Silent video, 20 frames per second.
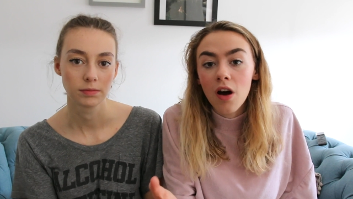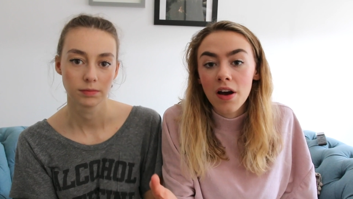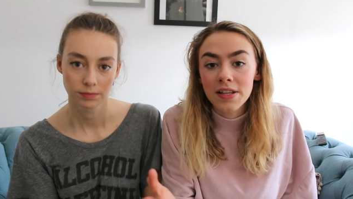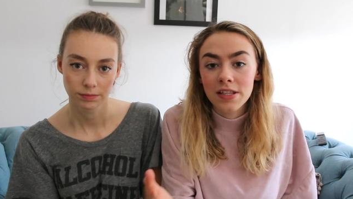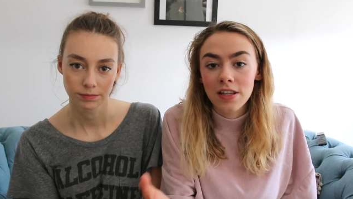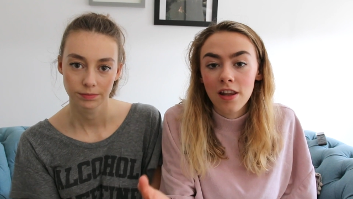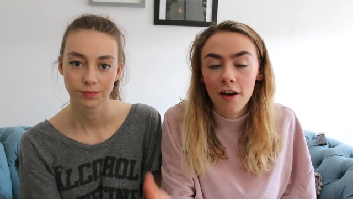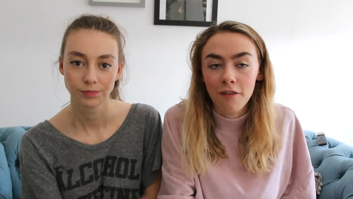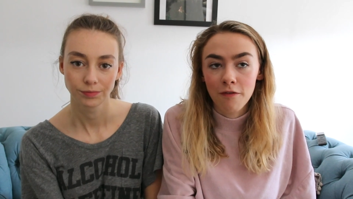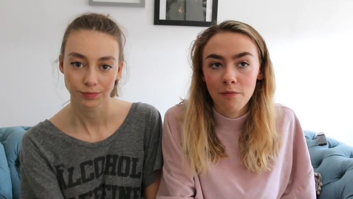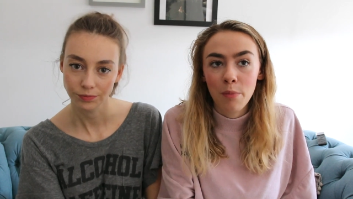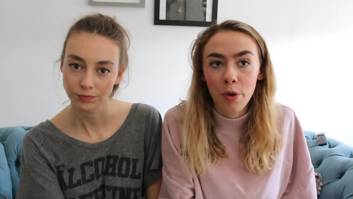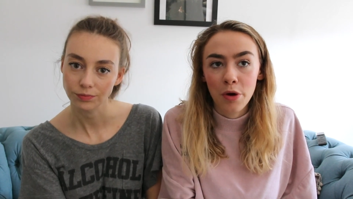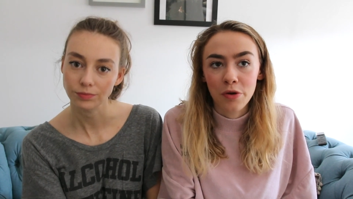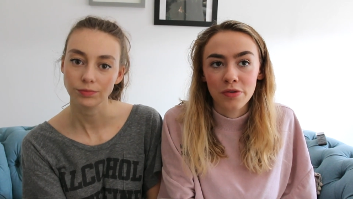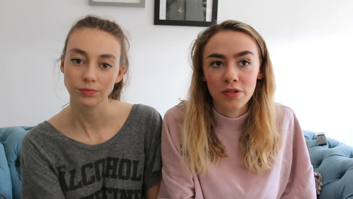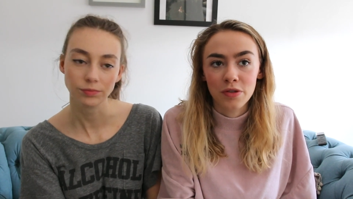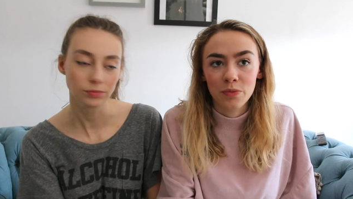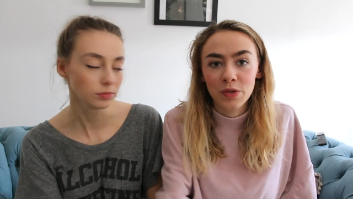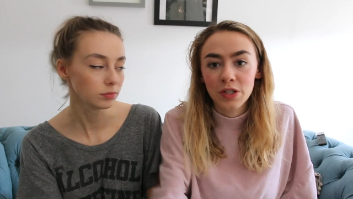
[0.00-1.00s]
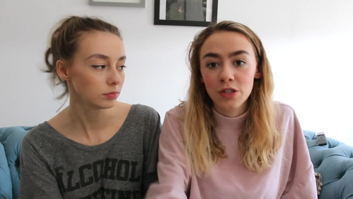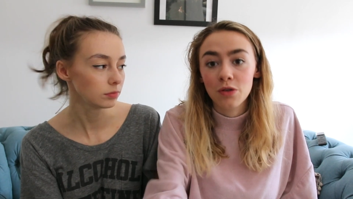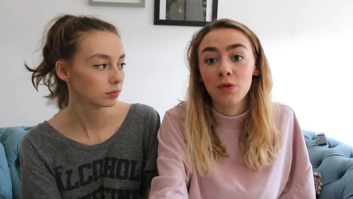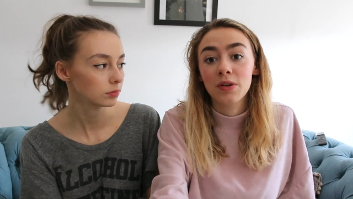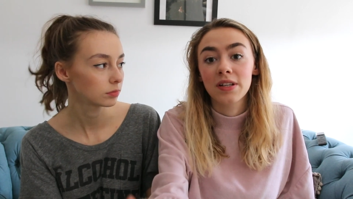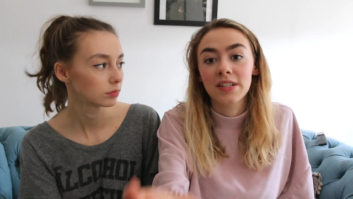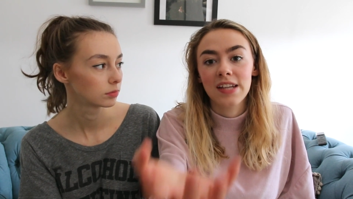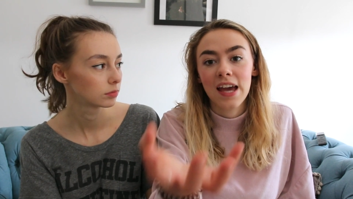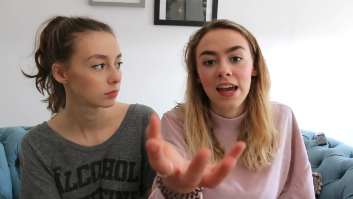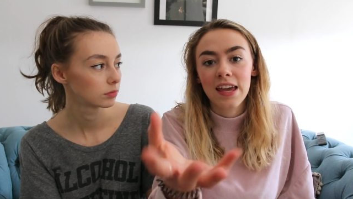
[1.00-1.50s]
Speaker 1: guys love most, and we
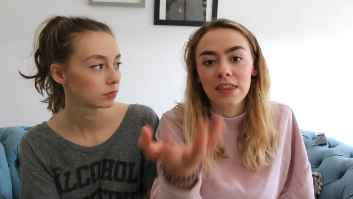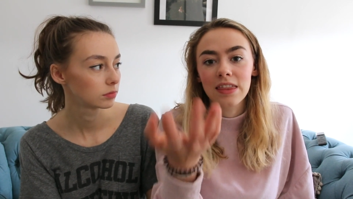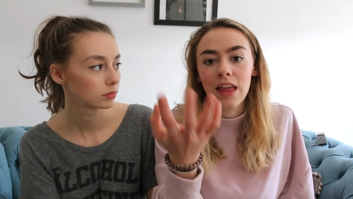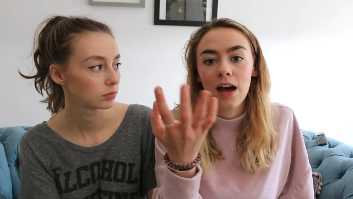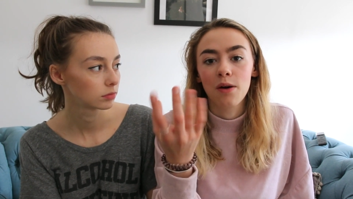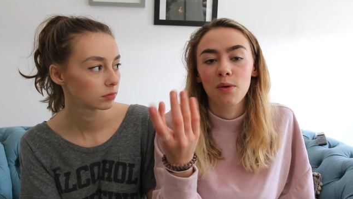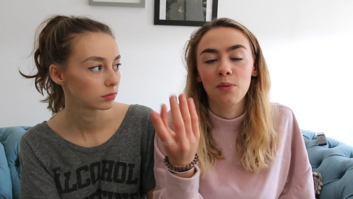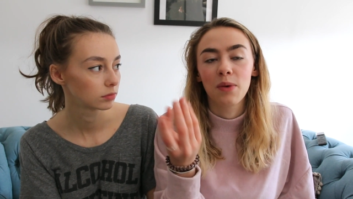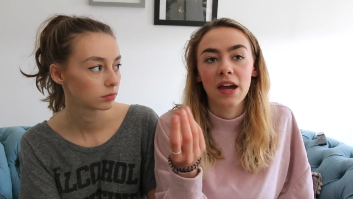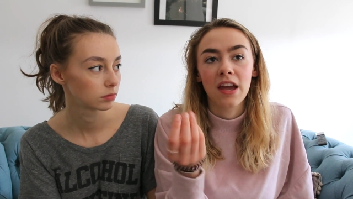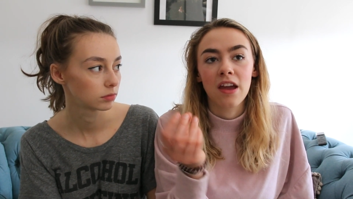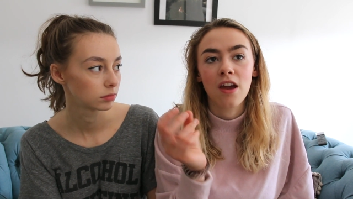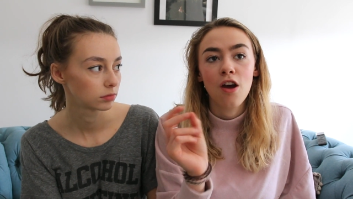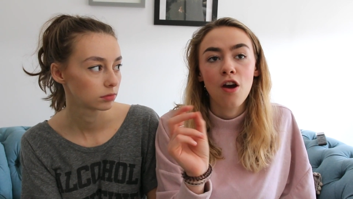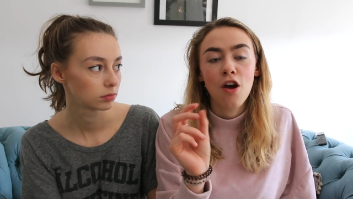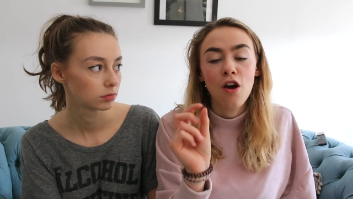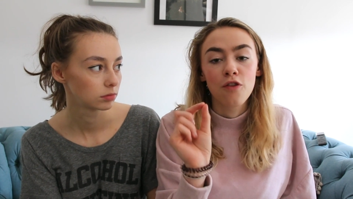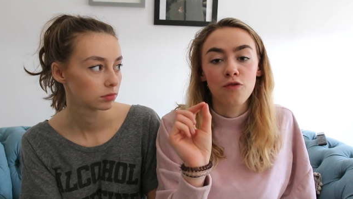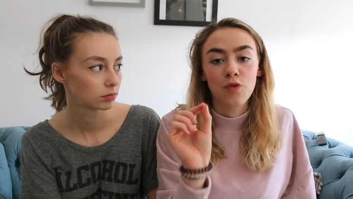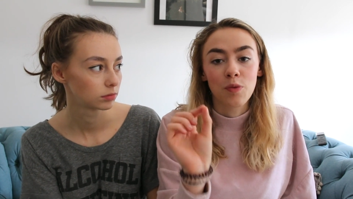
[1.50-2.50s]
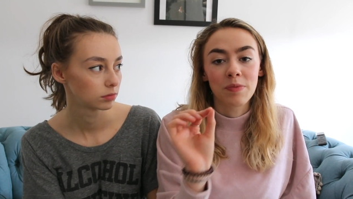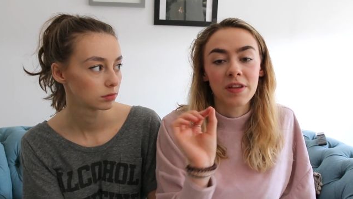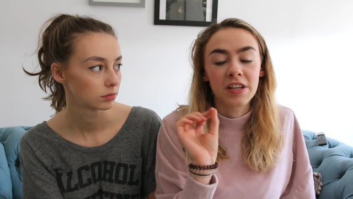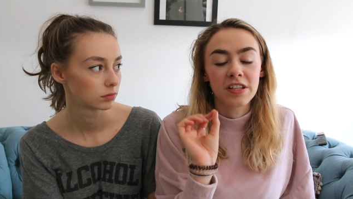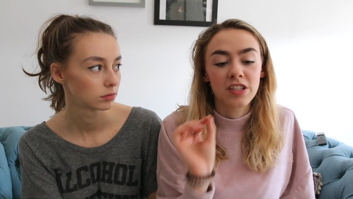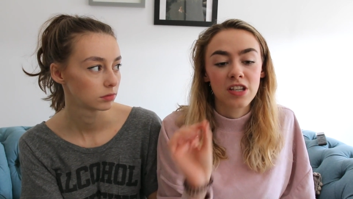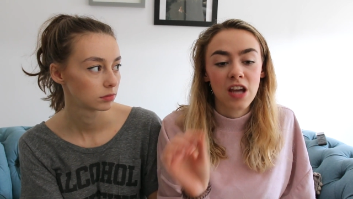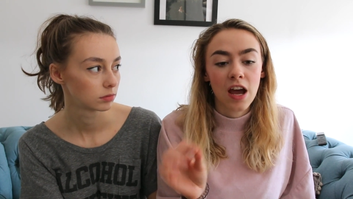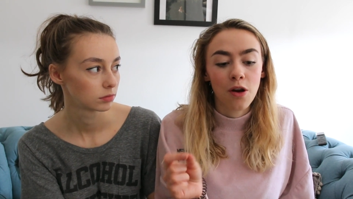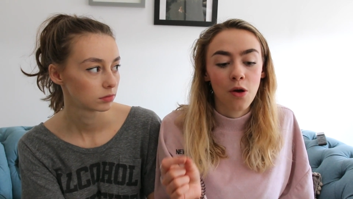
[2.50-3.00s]
don't want to take that away from
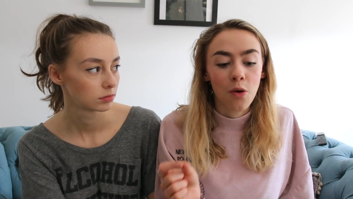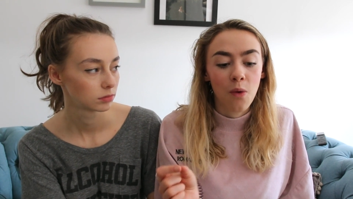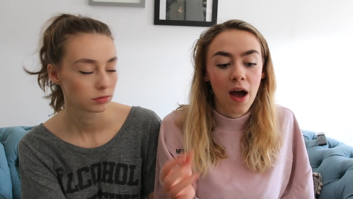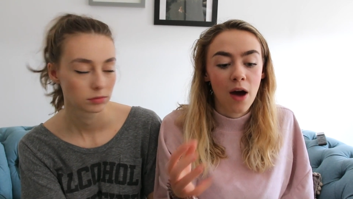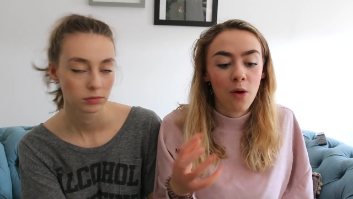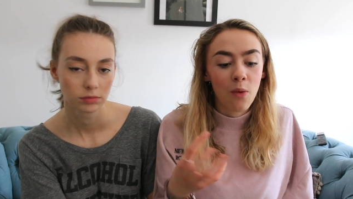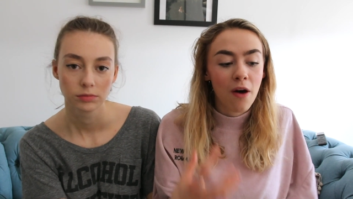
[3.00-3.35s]
this channel.